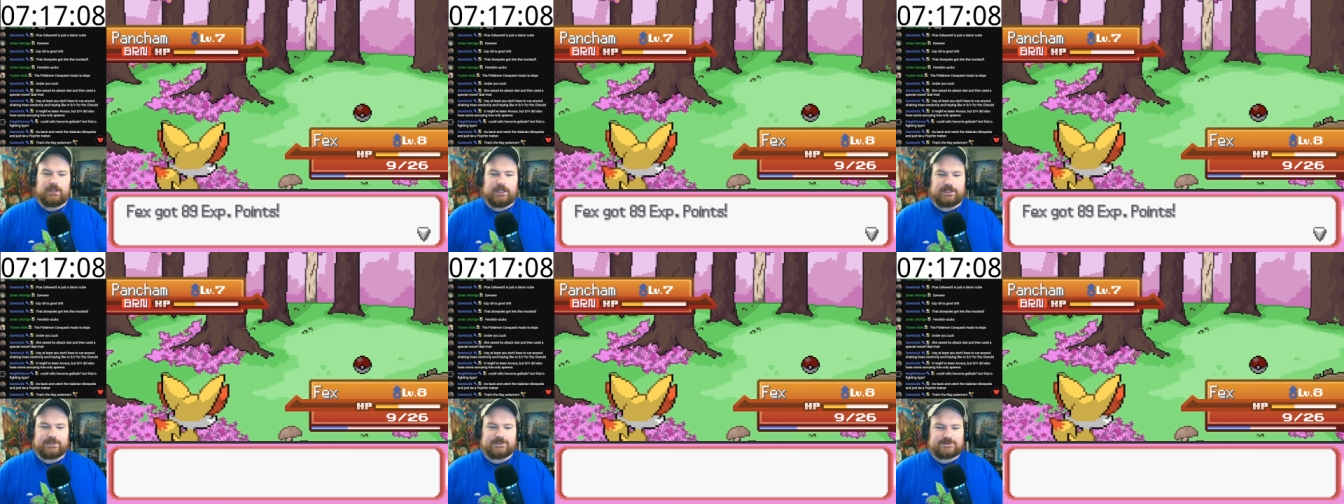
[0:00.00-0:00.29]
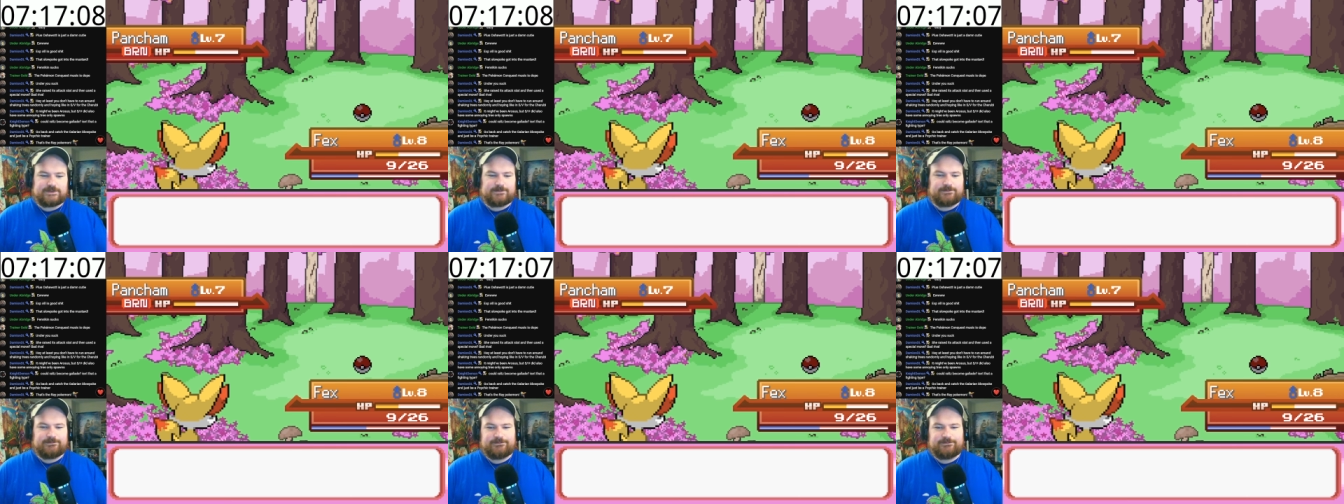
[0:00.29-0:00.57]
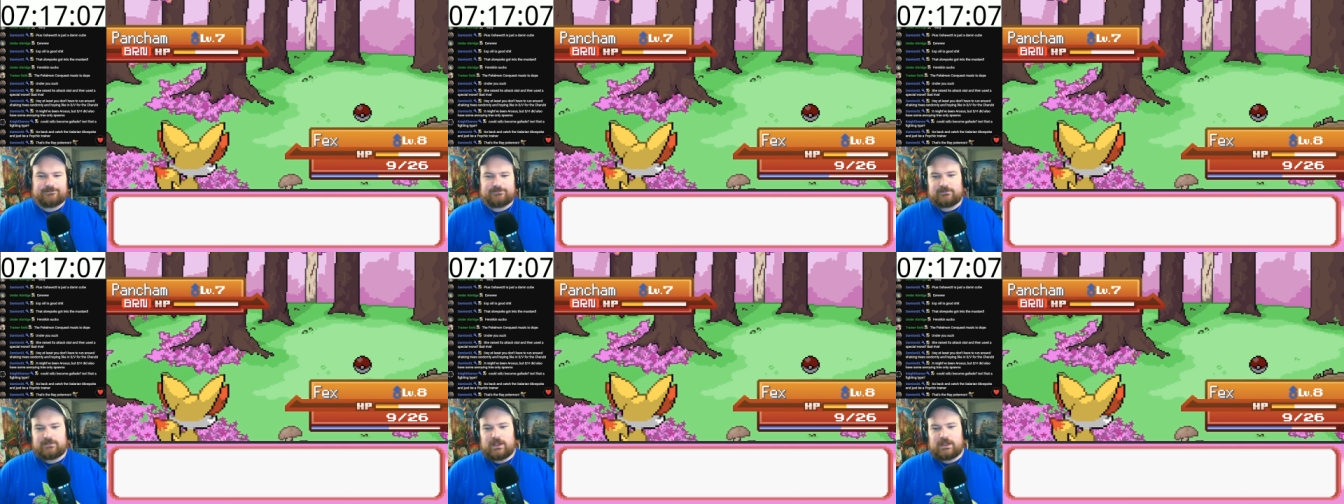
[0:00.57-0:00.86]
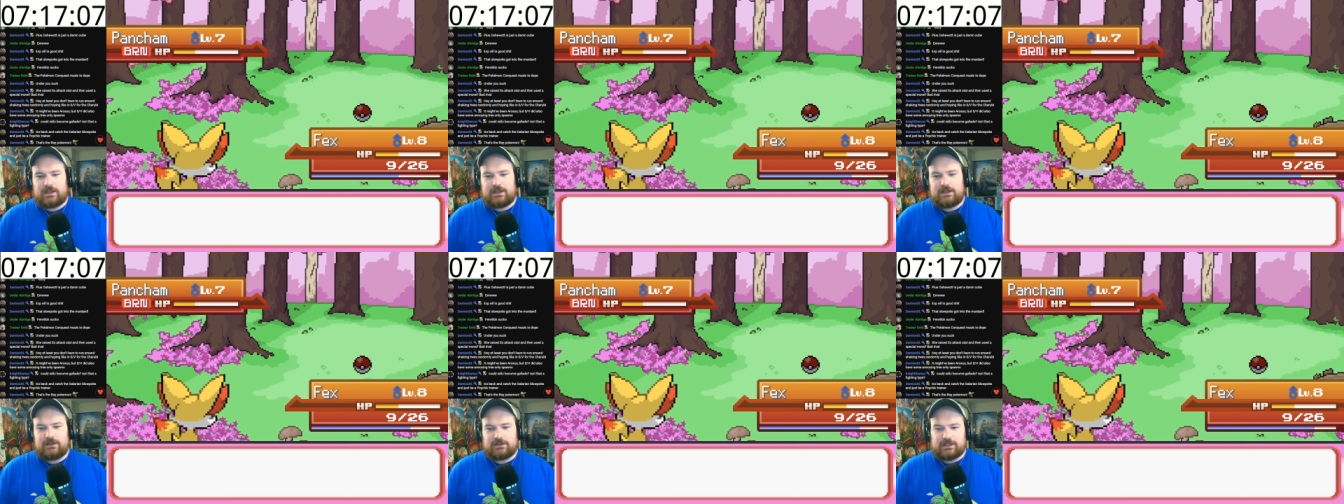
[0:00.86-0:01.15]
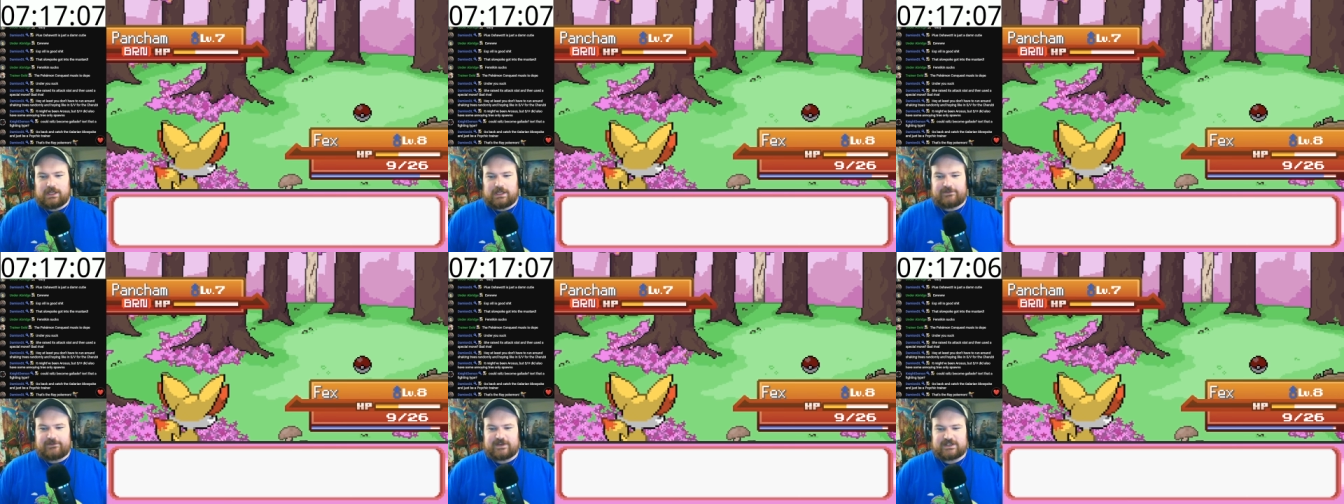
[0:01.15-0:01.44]
Nice.
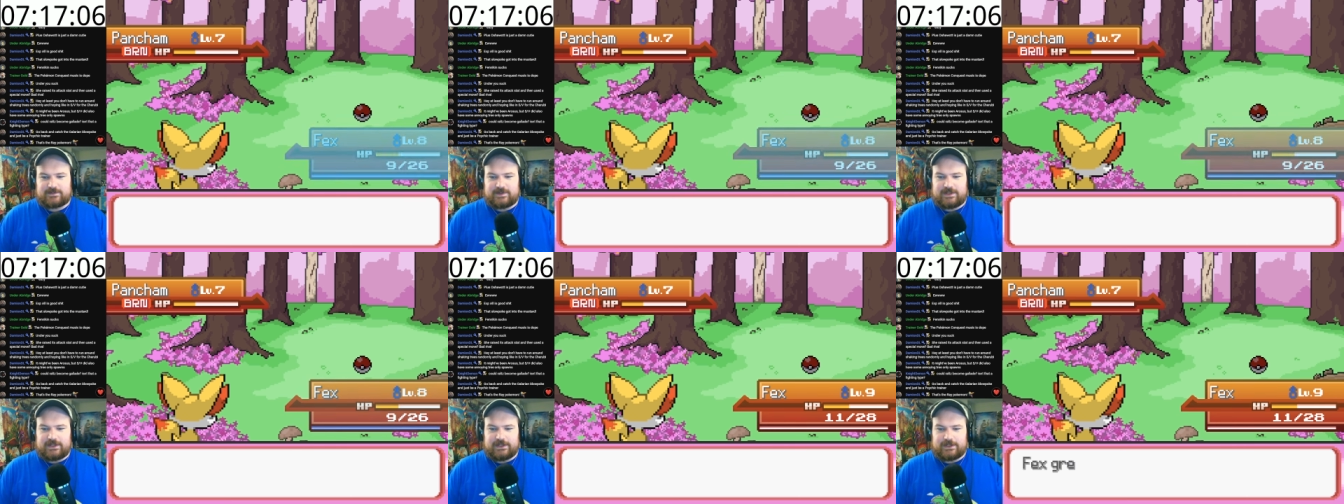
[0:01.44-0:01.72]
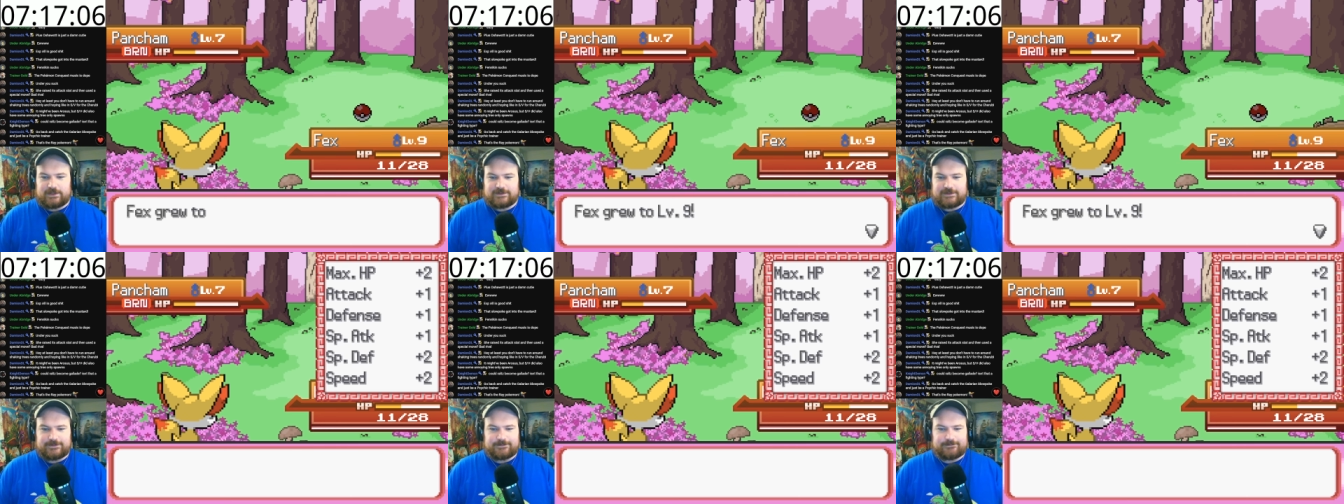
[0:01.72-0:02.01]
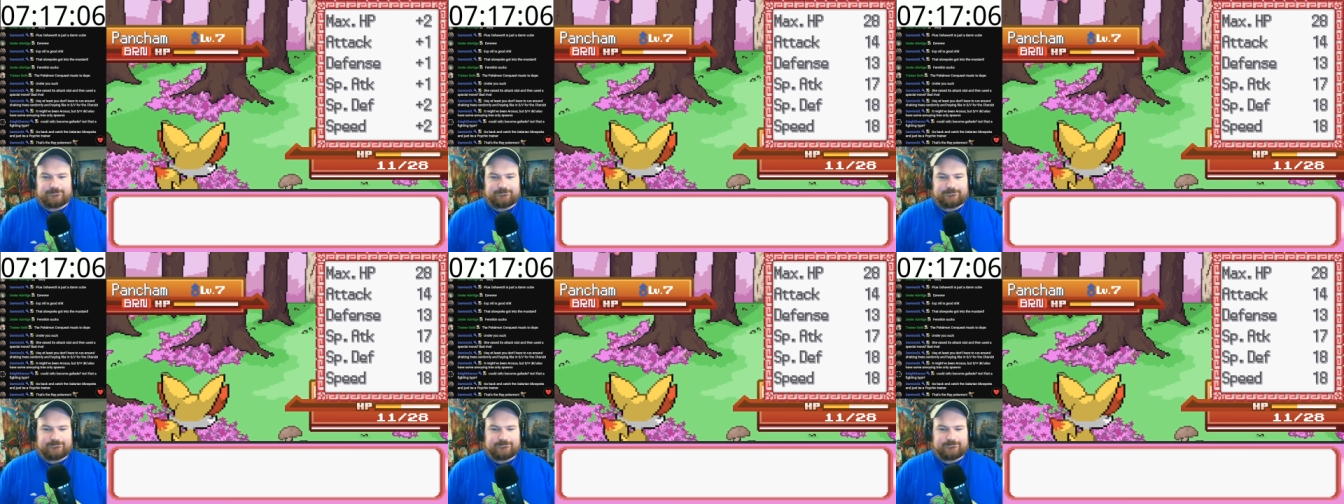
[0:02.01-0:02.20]
A lot of XP there, too.